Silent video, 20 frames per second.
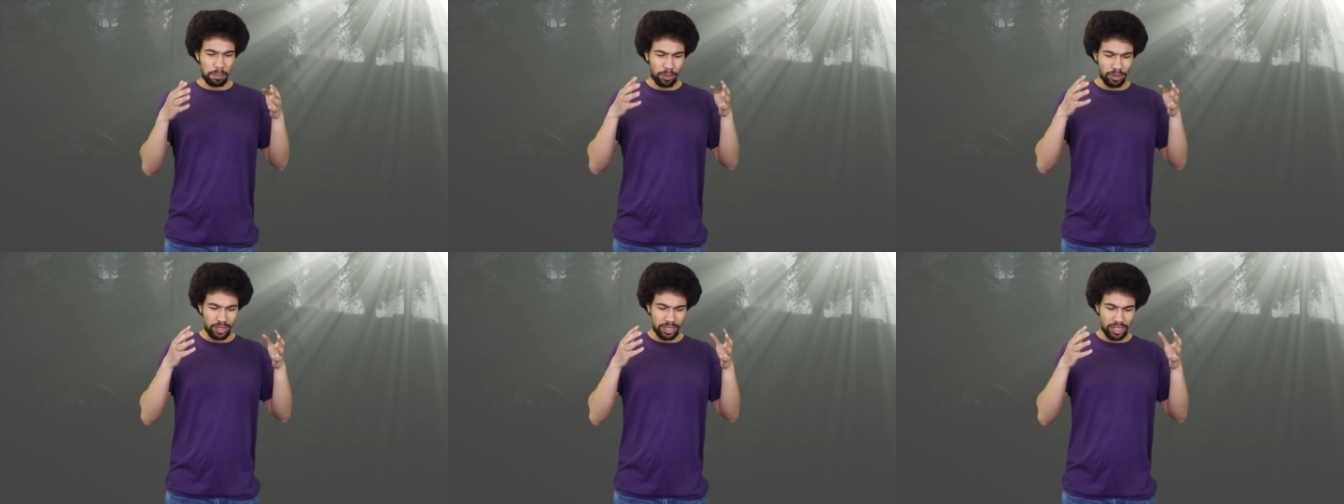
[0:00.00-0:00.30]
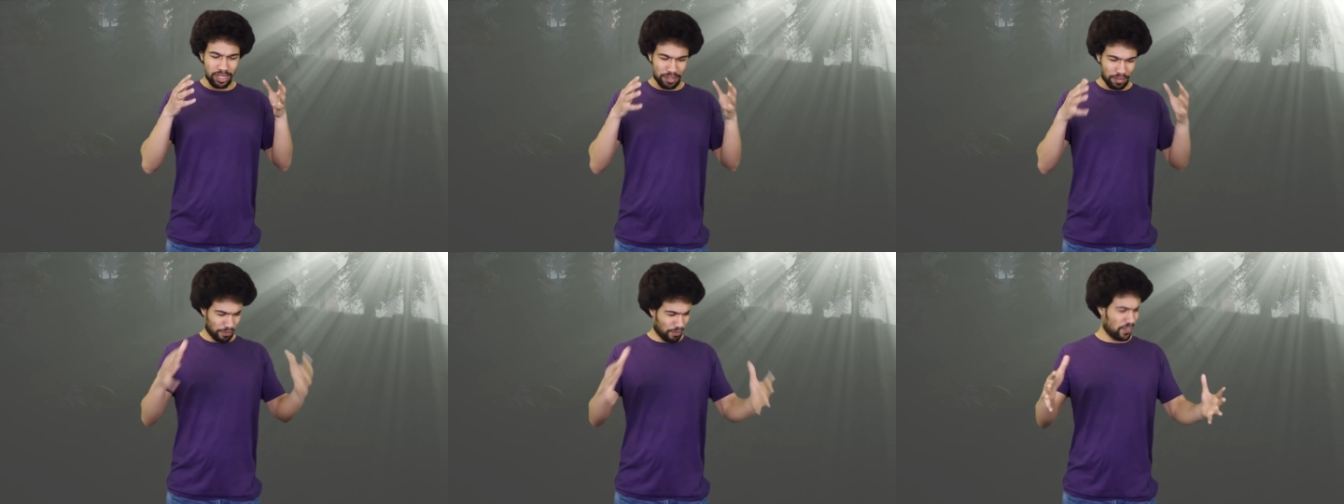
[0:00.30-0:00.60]
he puts
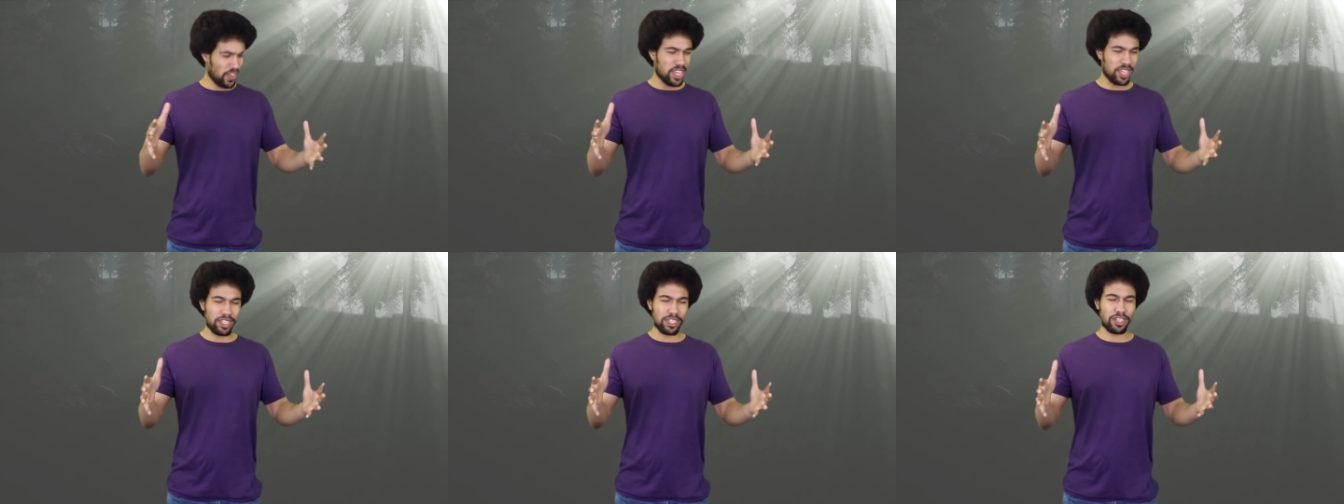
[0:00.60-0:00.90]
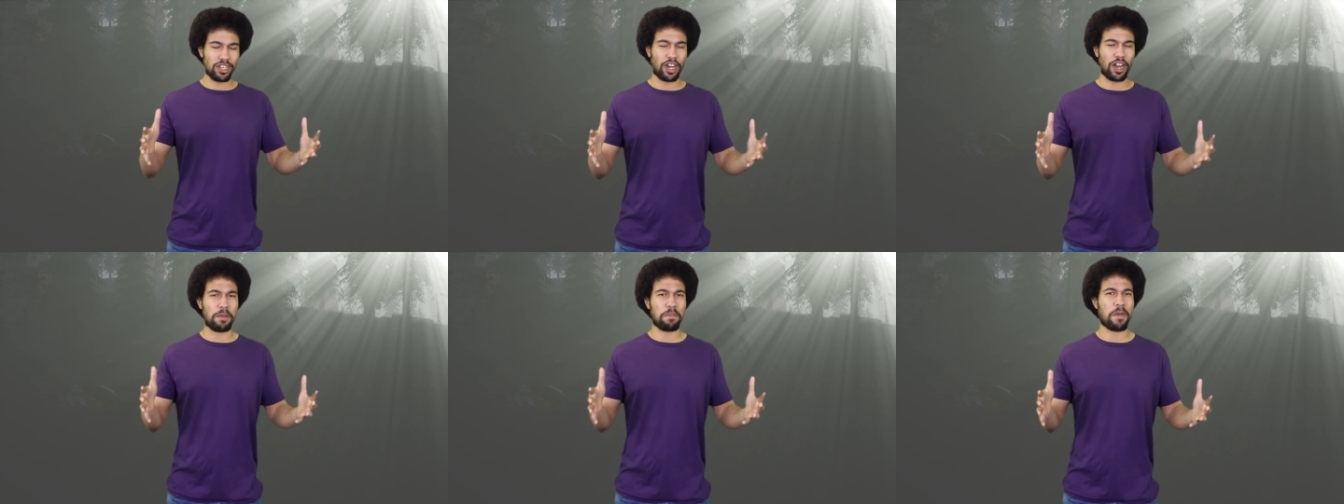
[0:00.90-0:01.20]
his feet
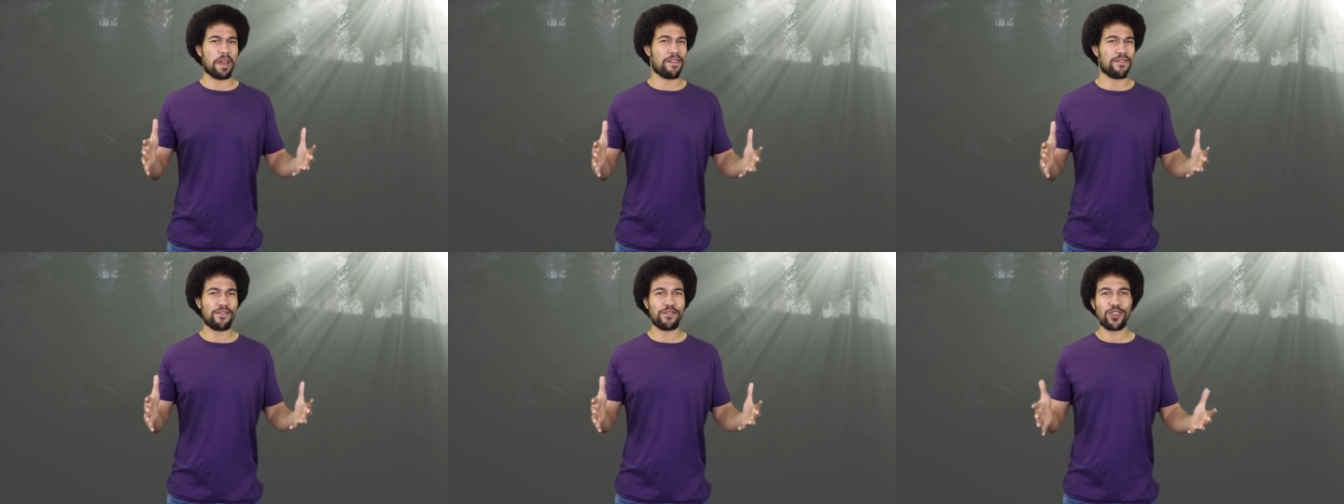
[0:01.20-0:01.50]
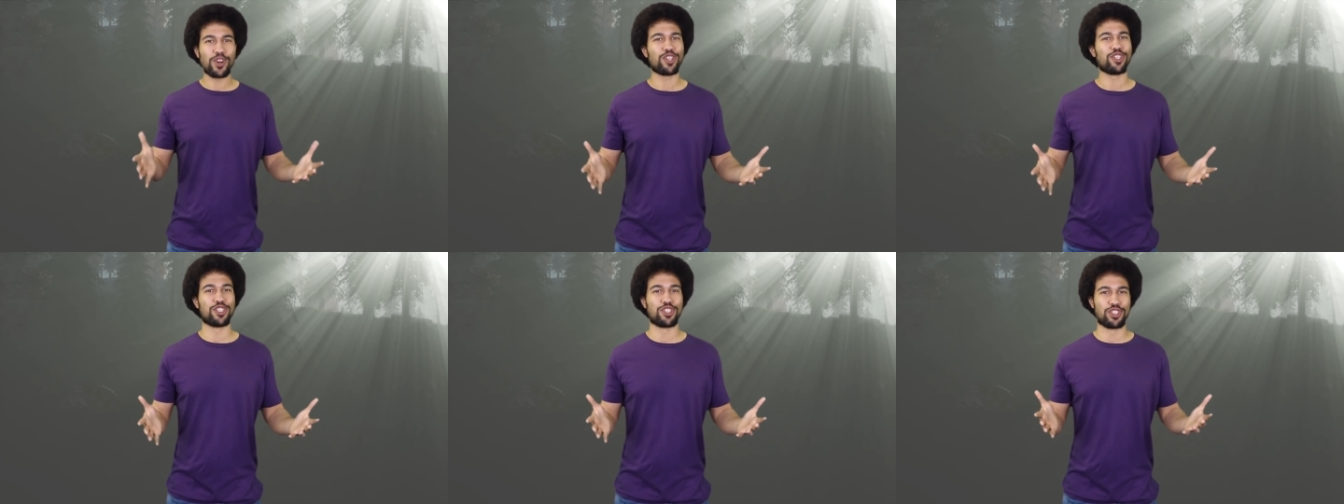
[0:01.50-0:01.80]
on my
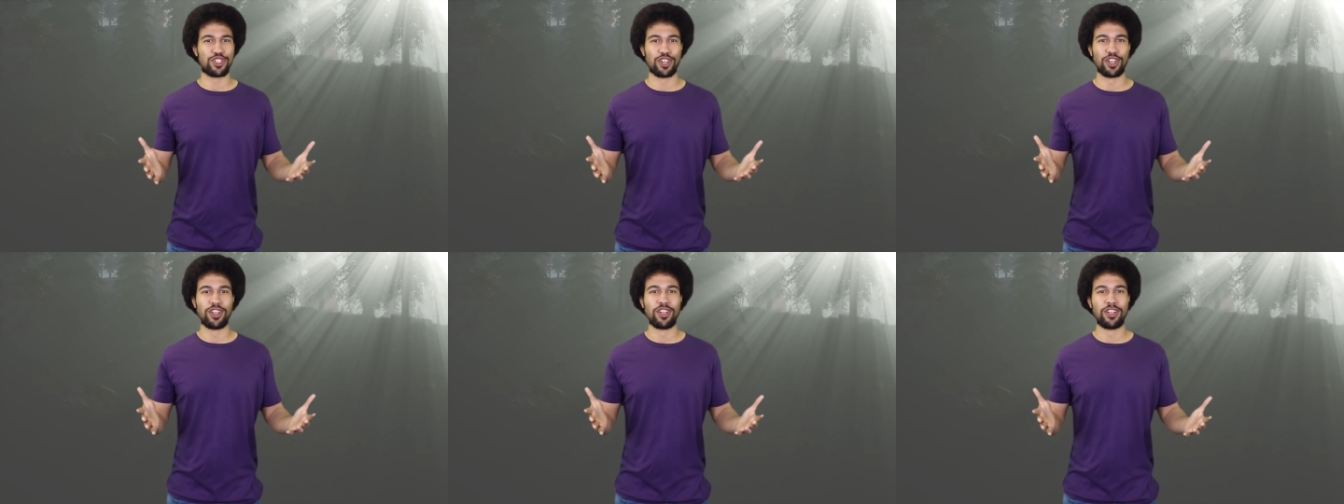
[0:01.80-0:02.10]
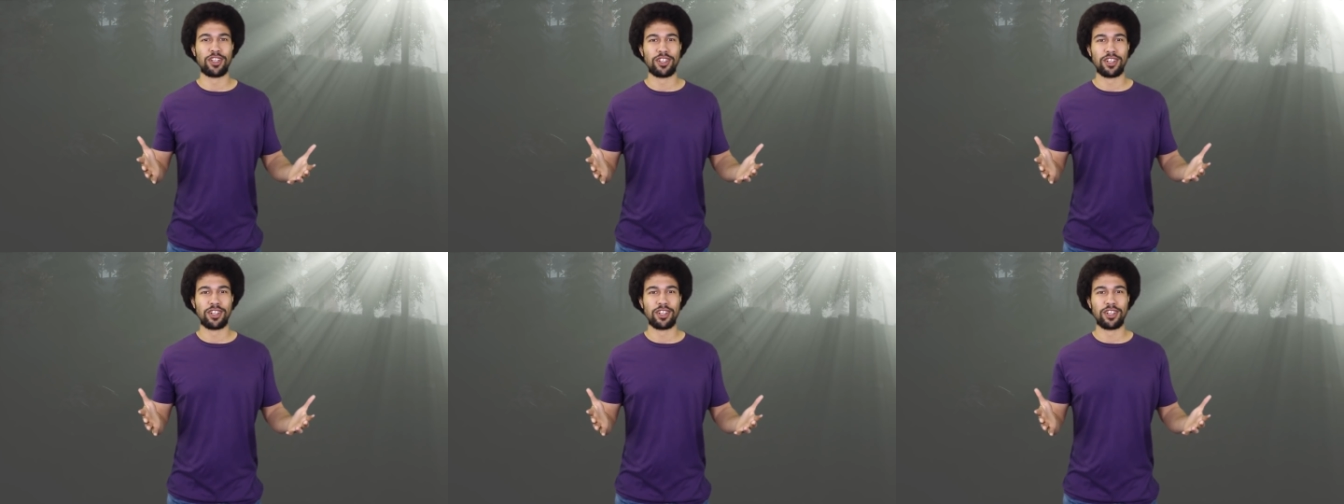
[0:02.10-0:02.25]
furniture.